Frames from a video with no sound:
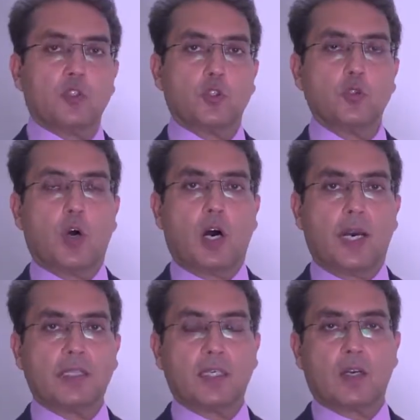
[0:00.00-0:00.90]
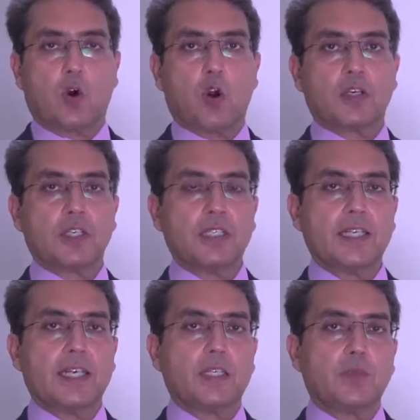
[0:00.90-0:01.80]
So you either alter the
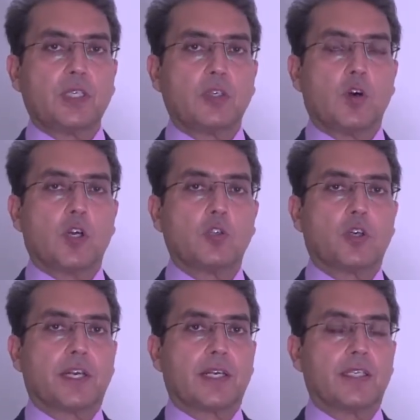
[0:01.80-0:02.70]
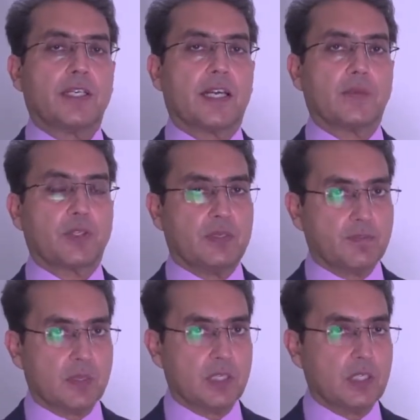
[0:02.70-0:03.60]
anatomy or you correct the anatomy.
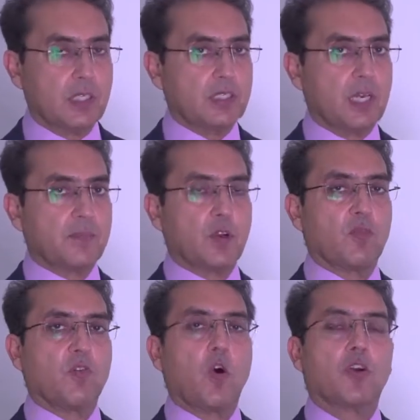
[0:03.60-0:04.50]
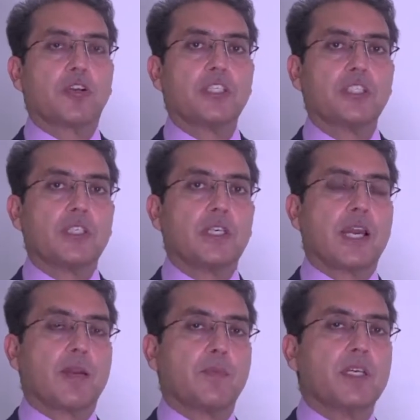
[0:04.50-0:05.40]
The example of alteration in
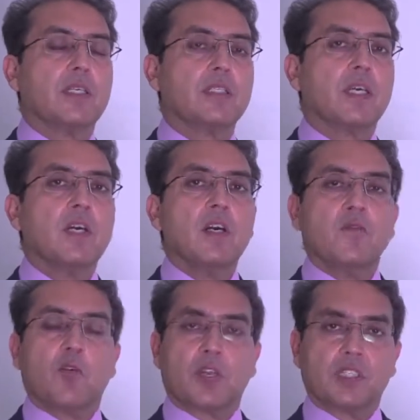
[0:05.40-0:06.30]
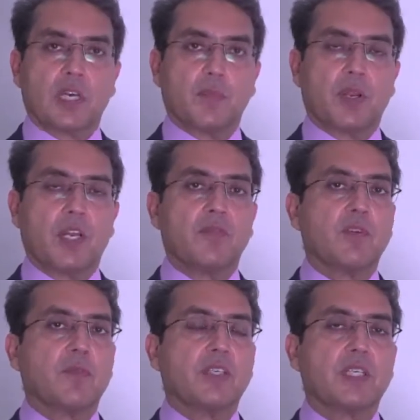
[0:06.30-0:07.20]
anatomy is, for example, if
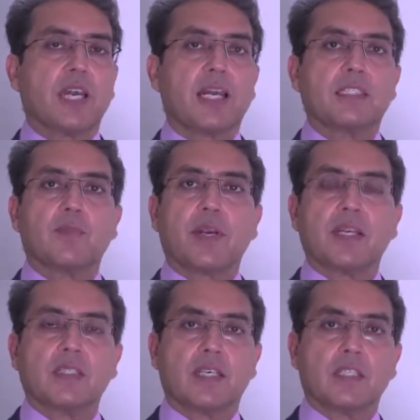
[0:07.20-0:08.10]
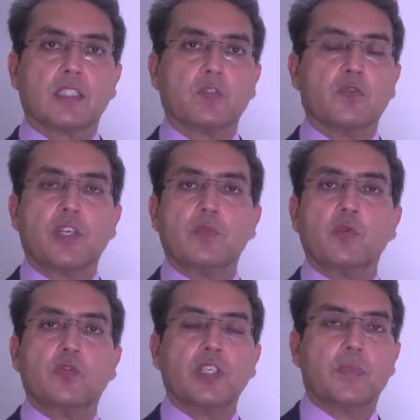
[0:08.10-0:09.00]
the patient has appendicitis, we
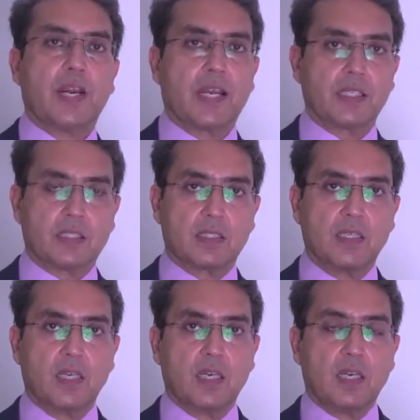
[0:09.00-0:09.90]
remove the appendix.